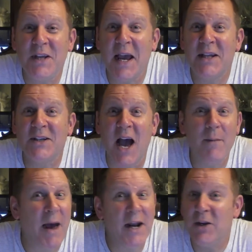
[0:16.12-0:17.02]
for taking time
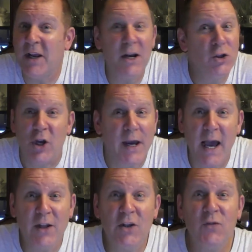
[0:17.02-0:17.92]
out of your day to check
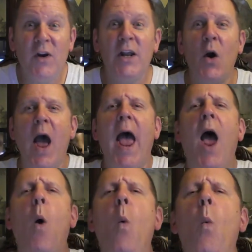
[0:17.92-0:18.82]
out this video,
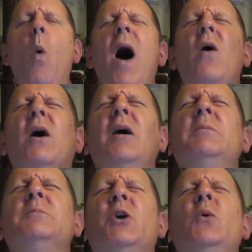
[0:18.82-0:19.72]
and
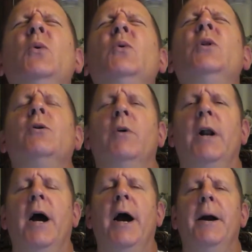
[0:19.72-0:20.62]
welcome to the
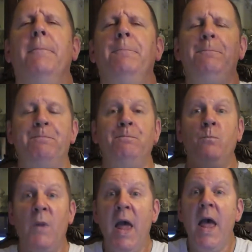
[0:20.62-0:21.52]
gridiron.
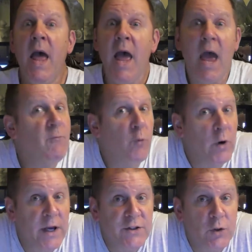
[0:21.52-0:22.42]
And before
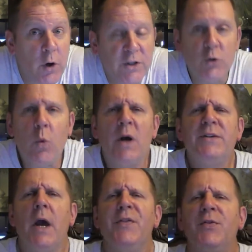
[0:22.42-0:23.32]
I get started, I just want
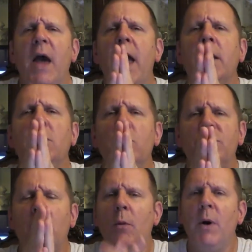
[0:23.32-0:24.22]
to say thank you
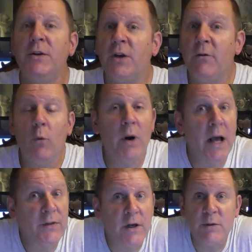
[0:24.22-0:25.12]
so much everyone
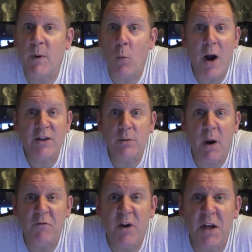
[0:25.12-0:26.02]
out there who's been watching
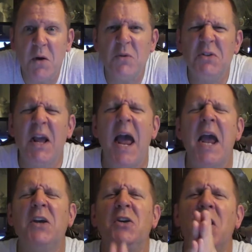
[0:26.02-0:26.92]
my videos.
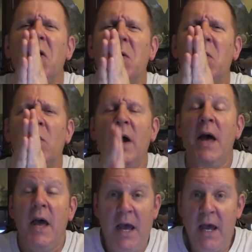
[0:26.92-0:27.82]
Thank you.
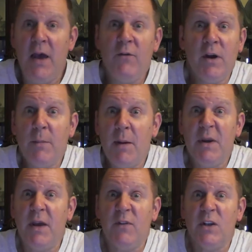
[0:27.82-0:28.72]
If you can maybe
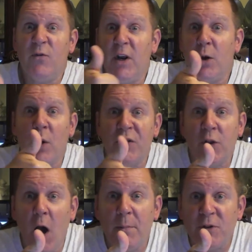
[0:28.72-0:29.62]
give this video a
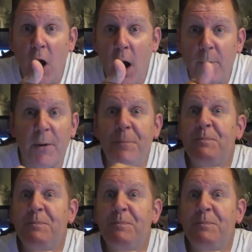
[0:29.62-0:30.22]
thumbs up or